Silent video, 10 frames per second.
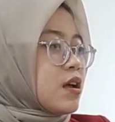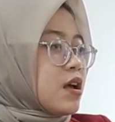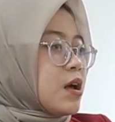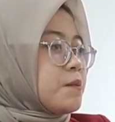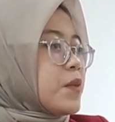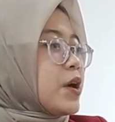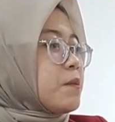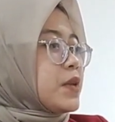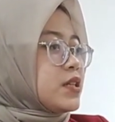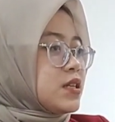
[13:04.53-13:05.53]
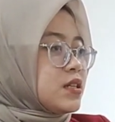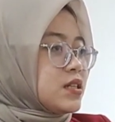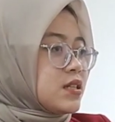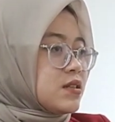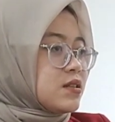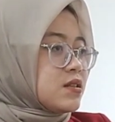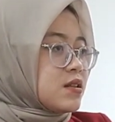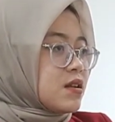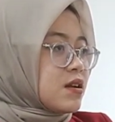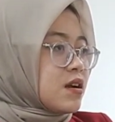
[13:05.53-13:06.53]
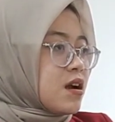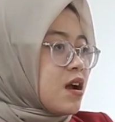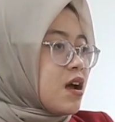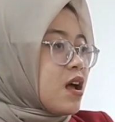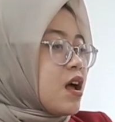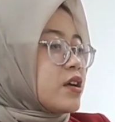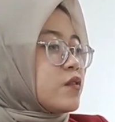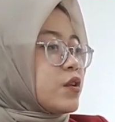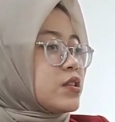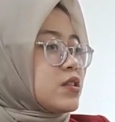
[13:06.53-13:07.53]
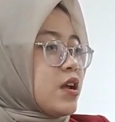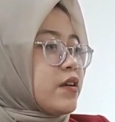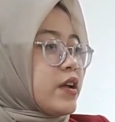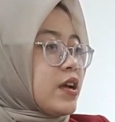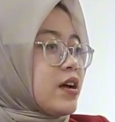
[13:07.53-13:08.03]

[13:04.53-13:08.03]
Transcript: By meeting these criteria,